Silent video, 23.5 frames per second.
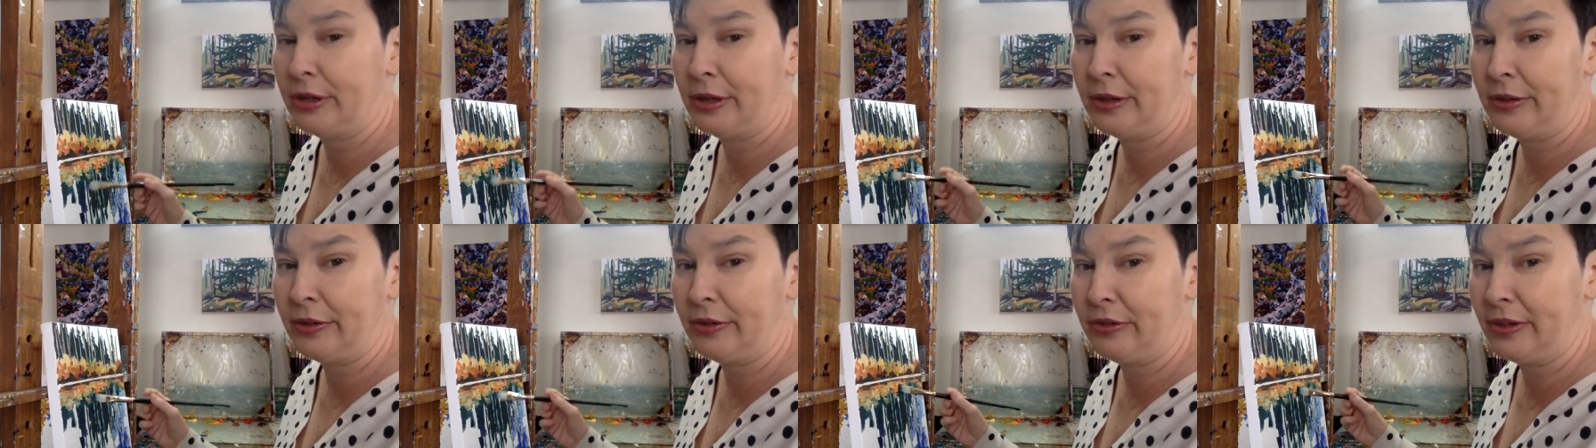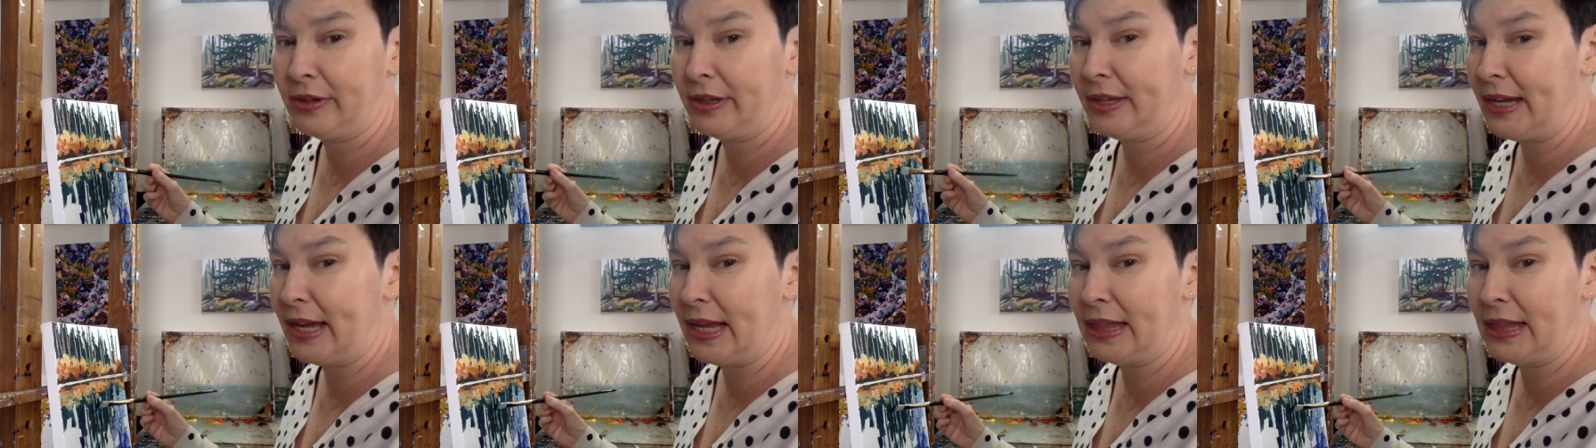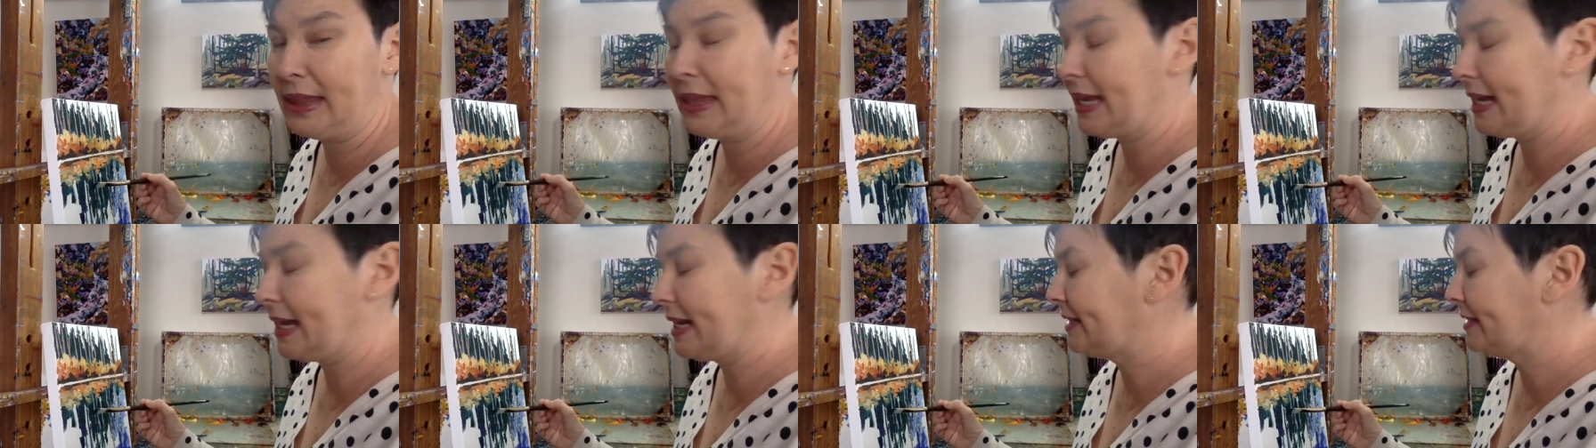see,
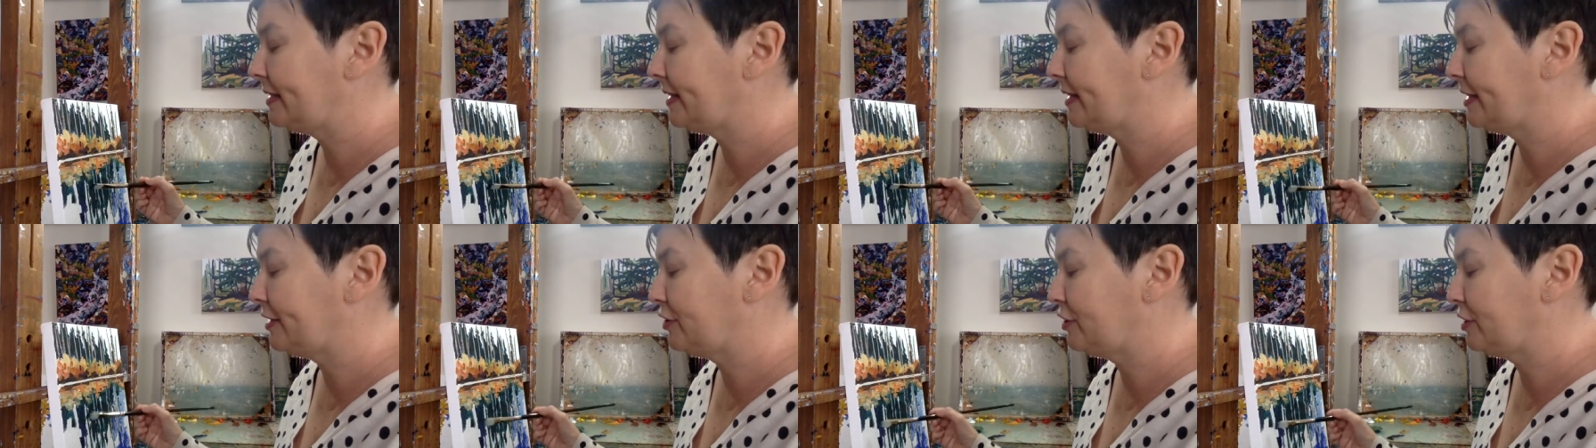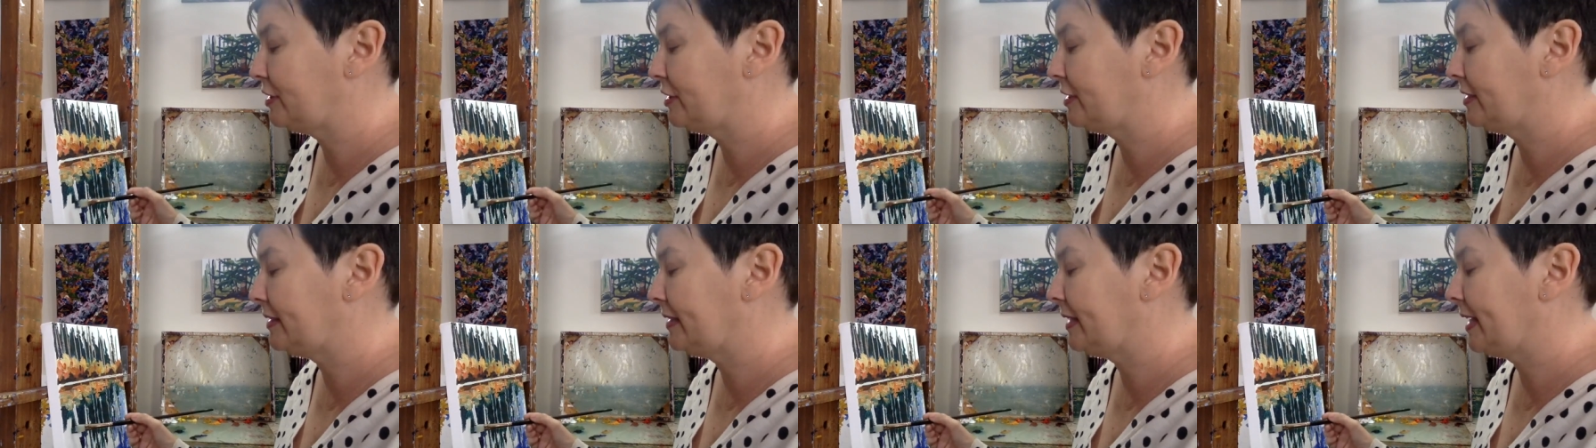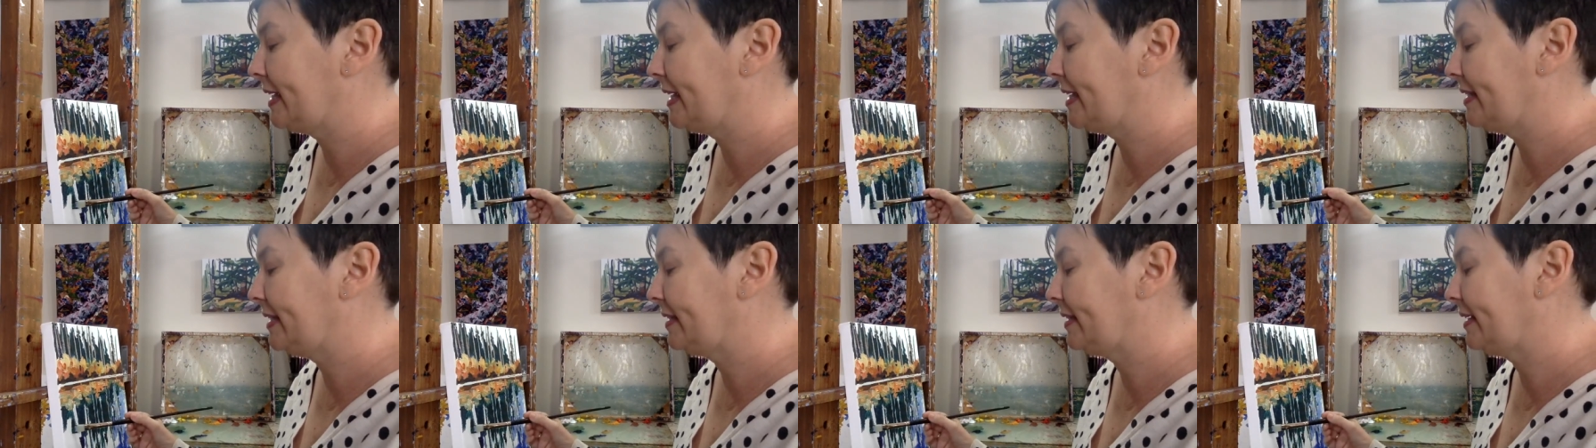light touches,
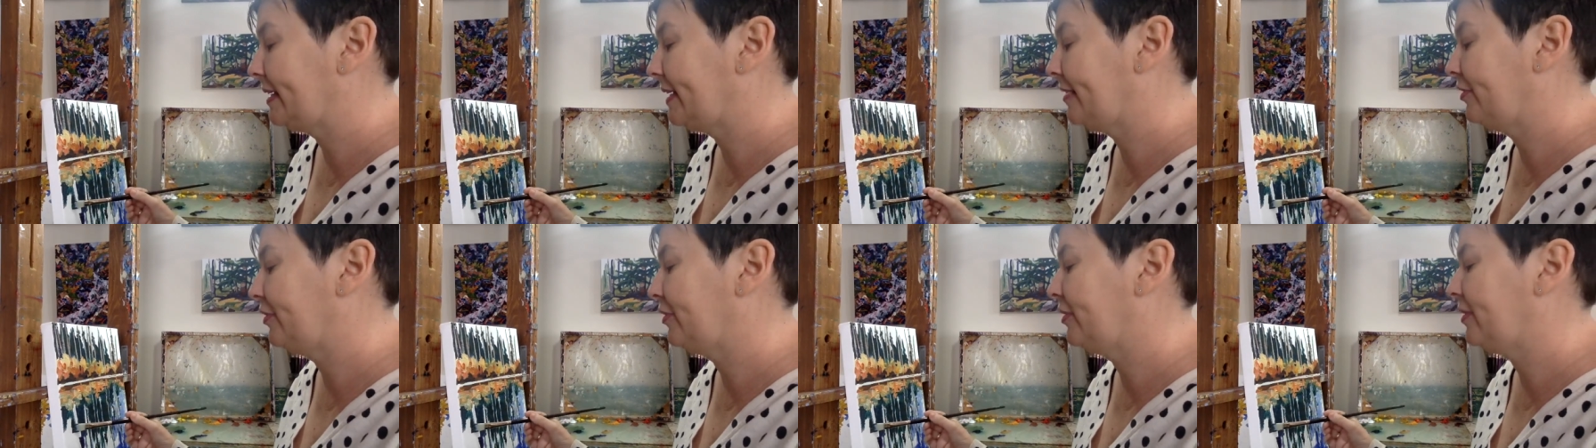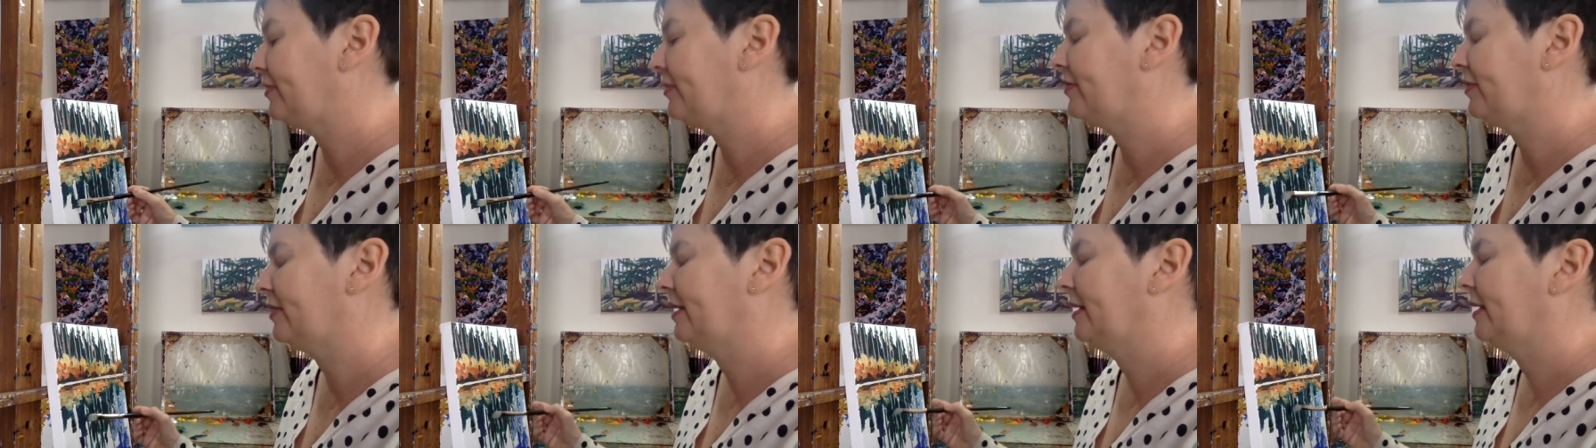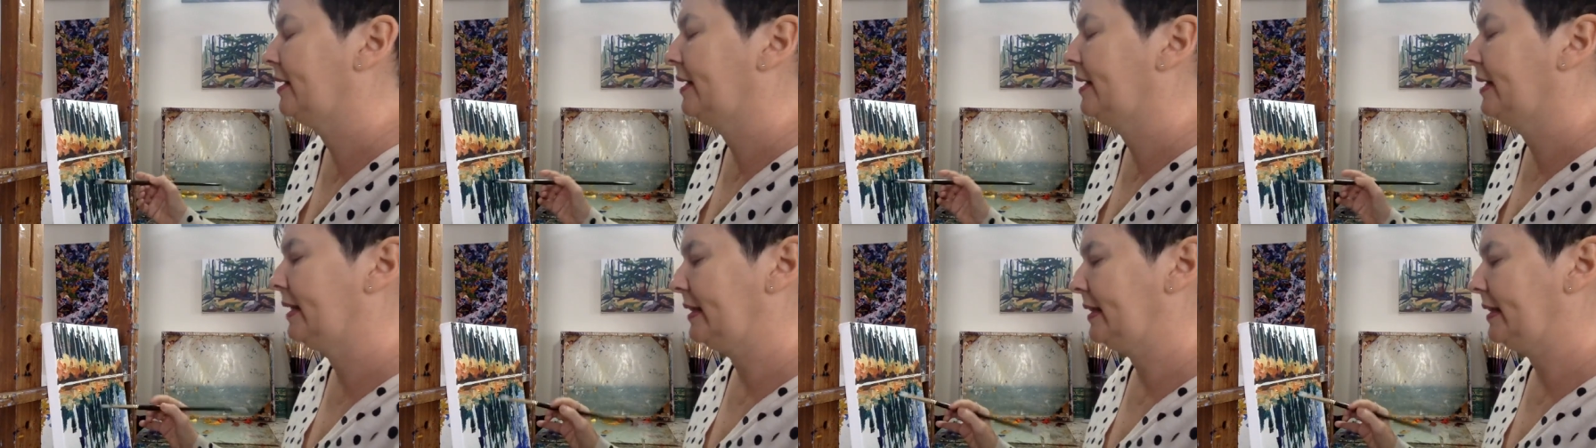light touches,
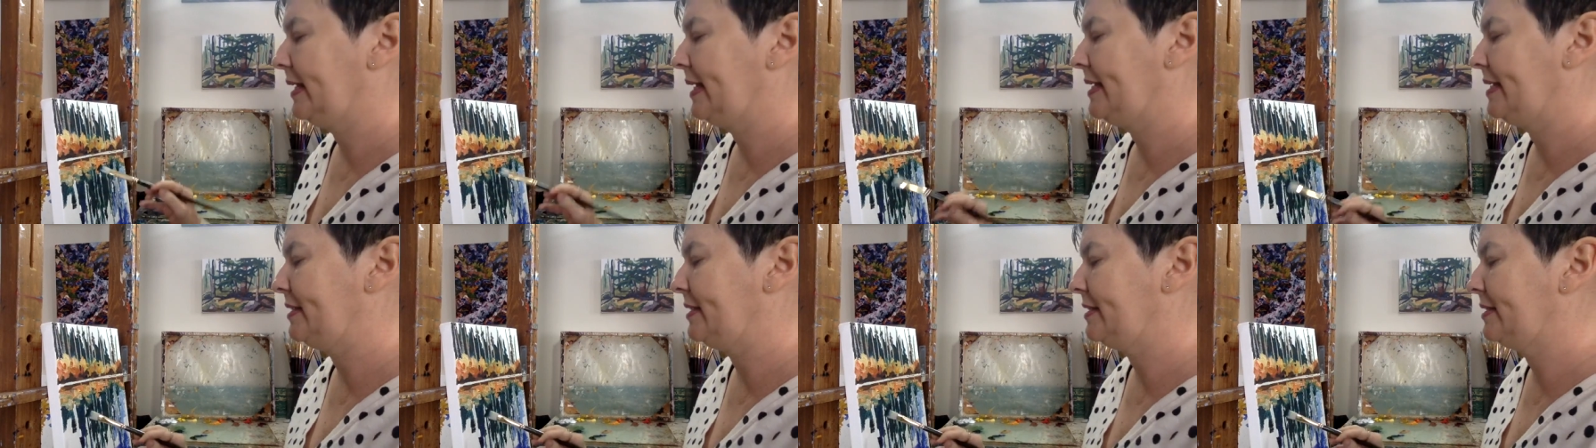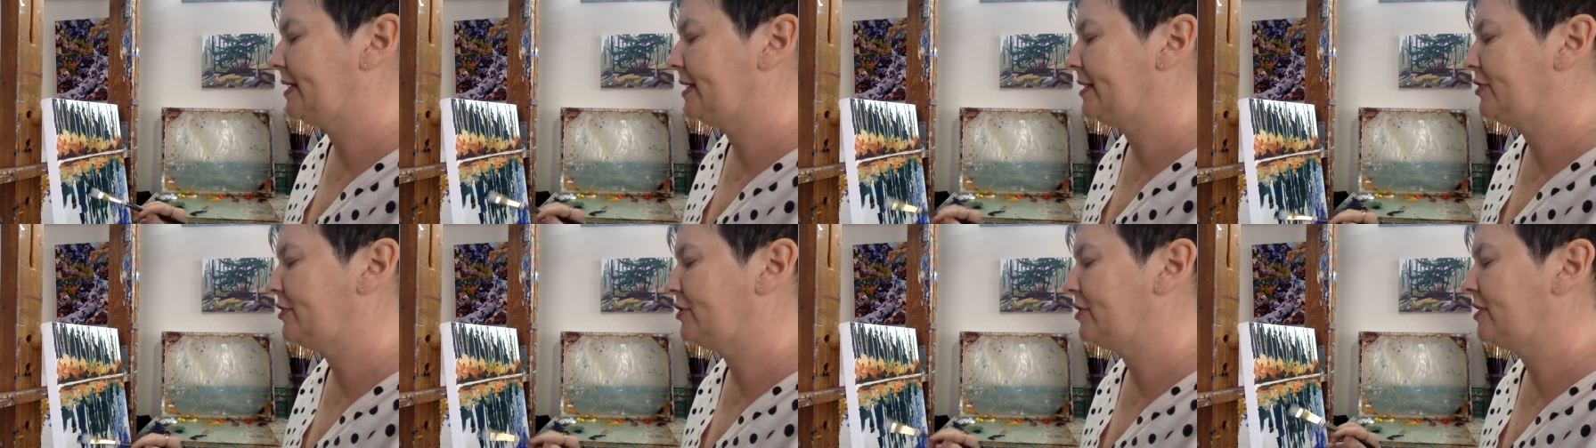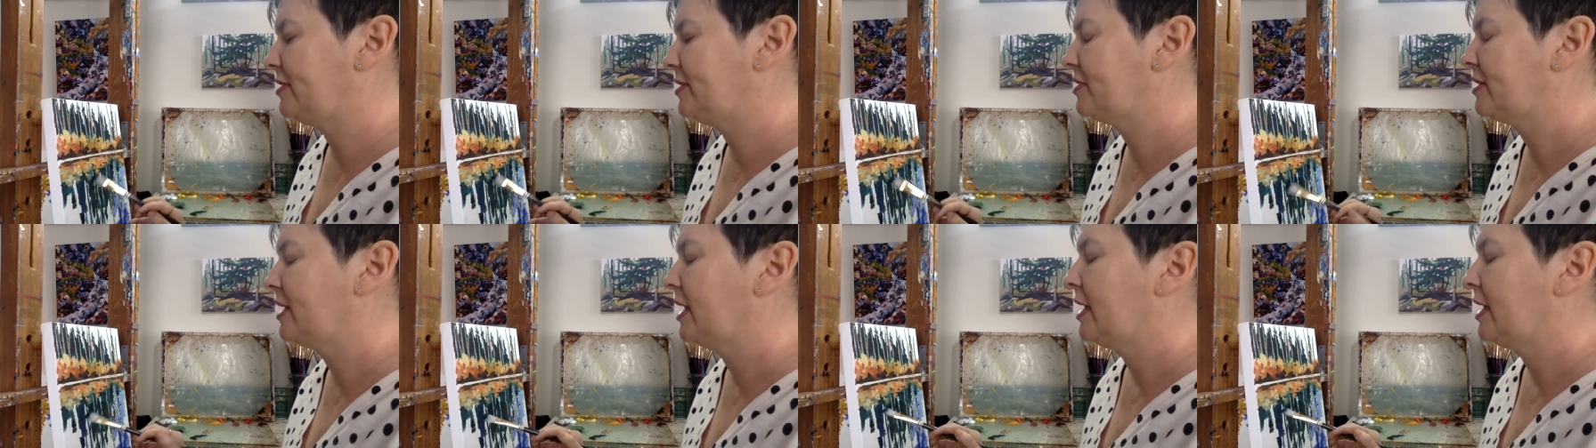light touches.